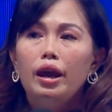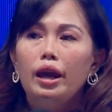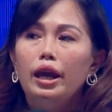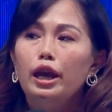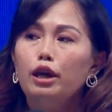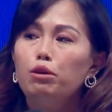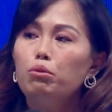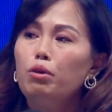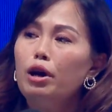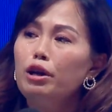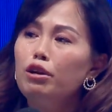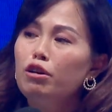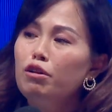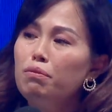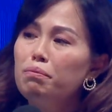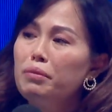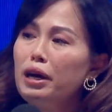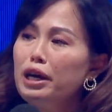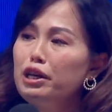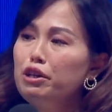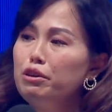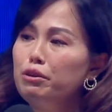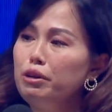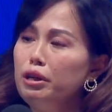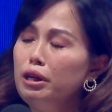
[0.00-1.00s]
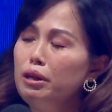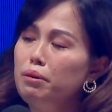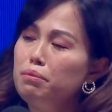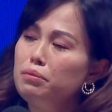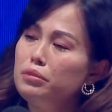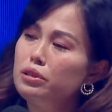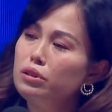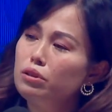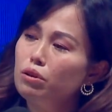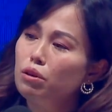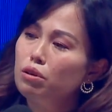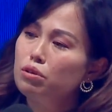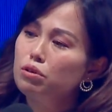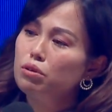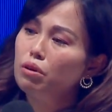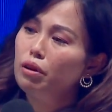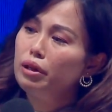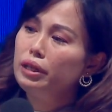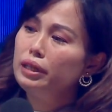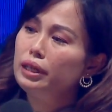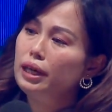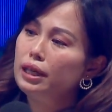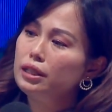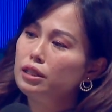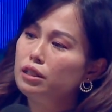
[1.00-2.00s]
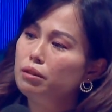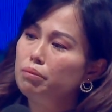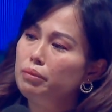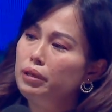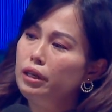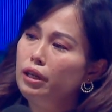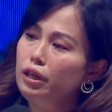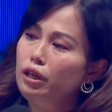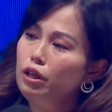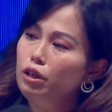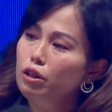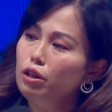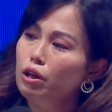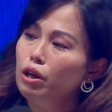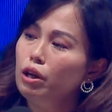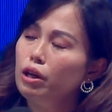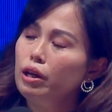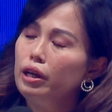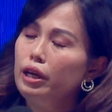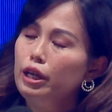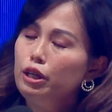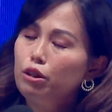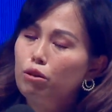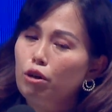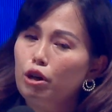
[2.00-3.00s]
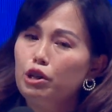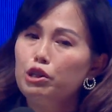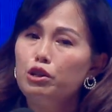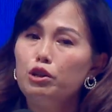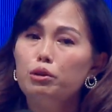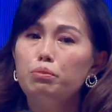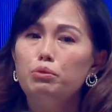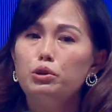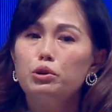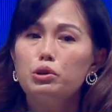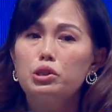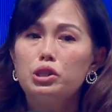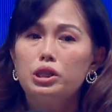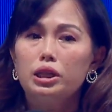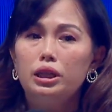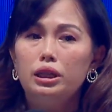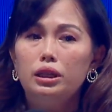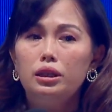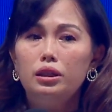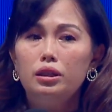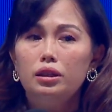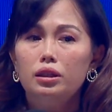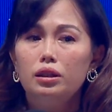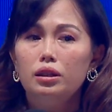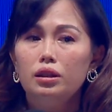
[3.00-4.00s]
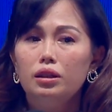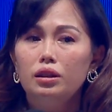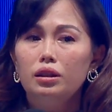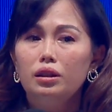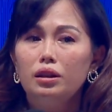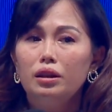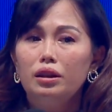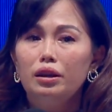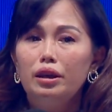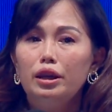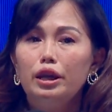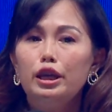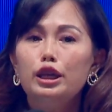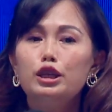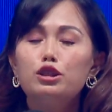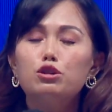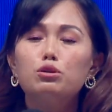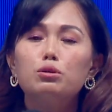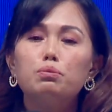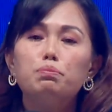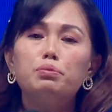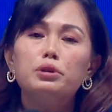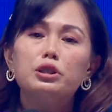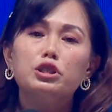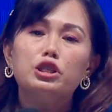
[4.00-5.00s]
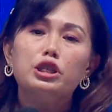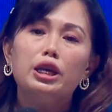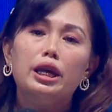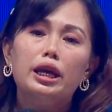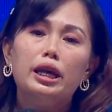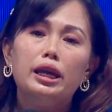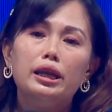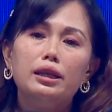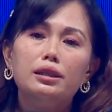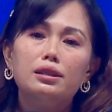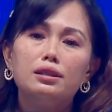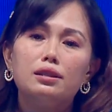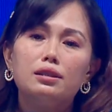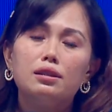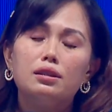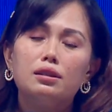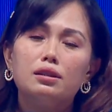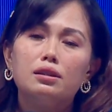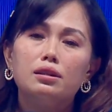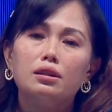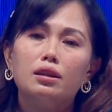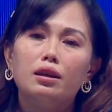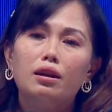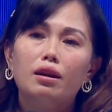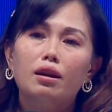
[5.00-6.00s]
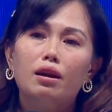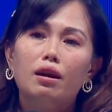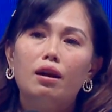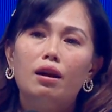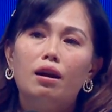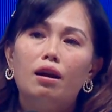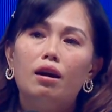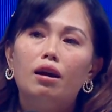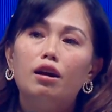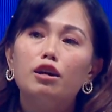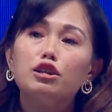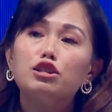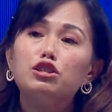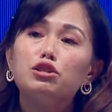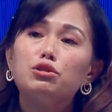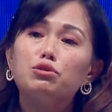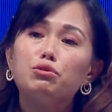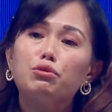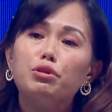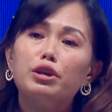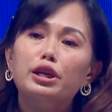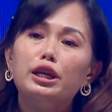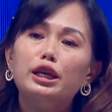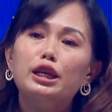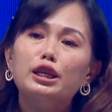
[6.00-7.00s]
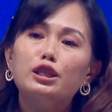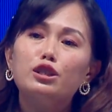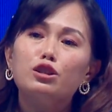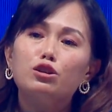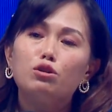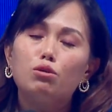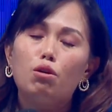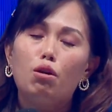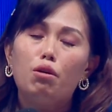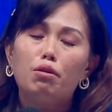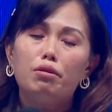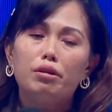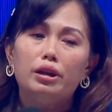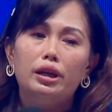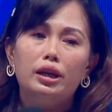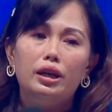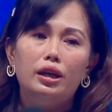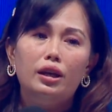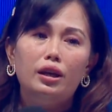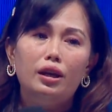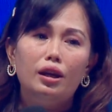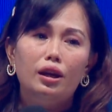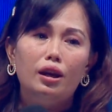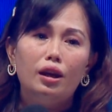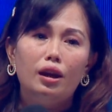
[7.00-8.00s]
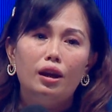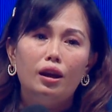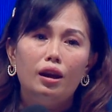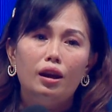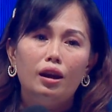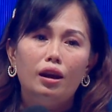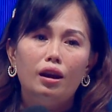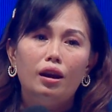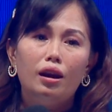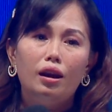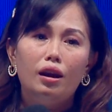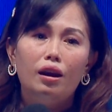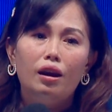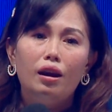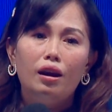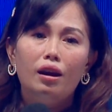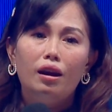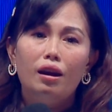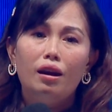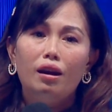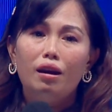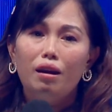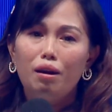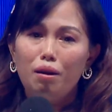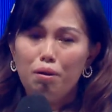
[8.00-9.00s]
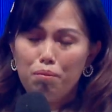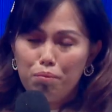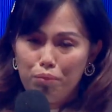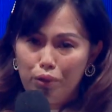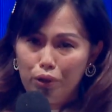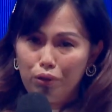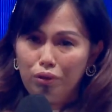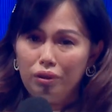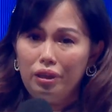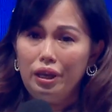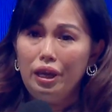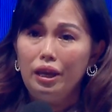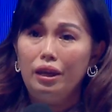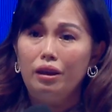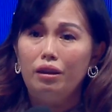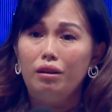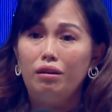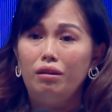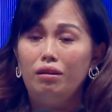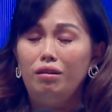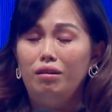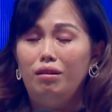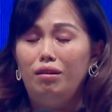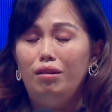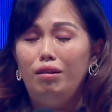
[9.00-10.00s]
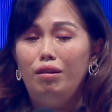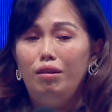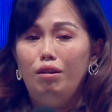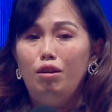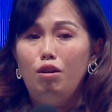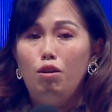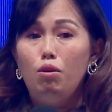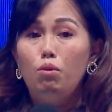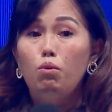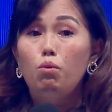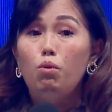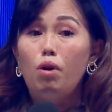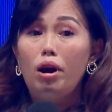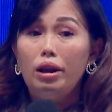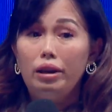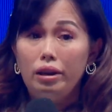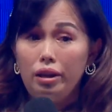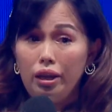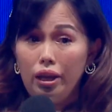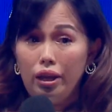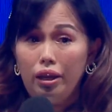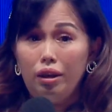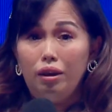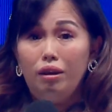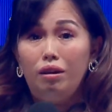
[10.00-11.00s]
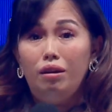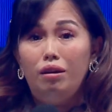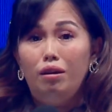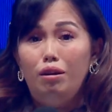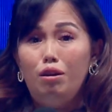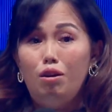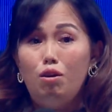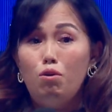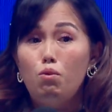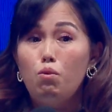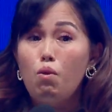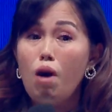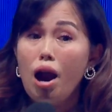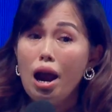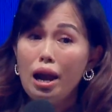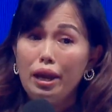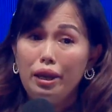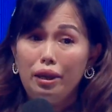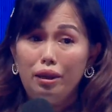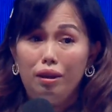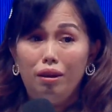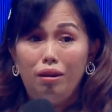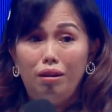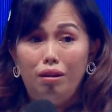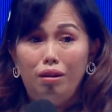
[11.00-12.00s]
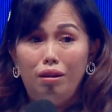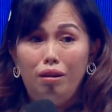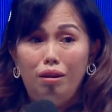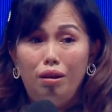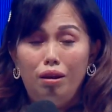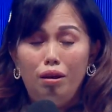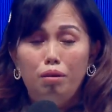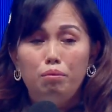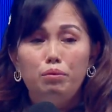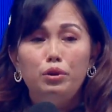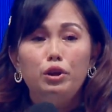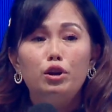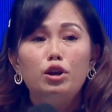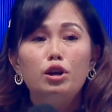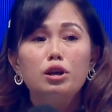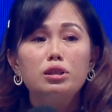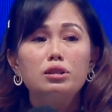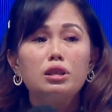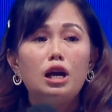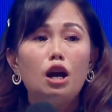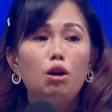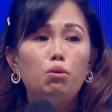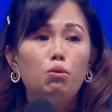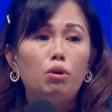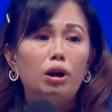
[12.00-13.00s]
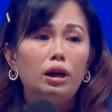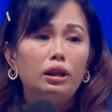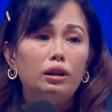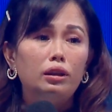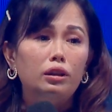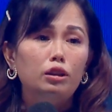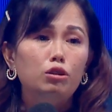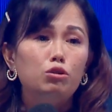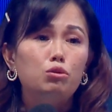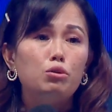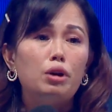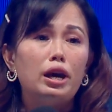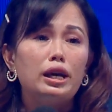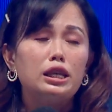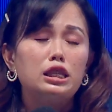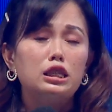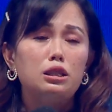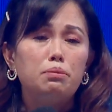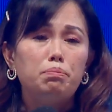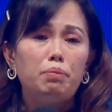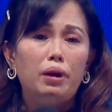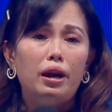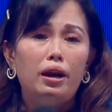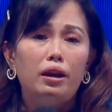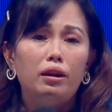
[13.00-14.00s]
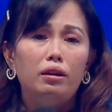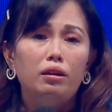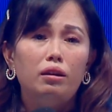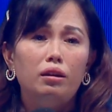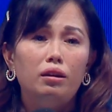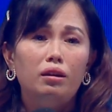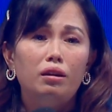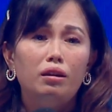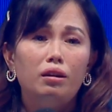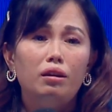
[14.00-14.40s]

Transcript: And one of my dreams also in Atomy, in contribution, is to purchase a 3-story building one day. Why? Because I want to expand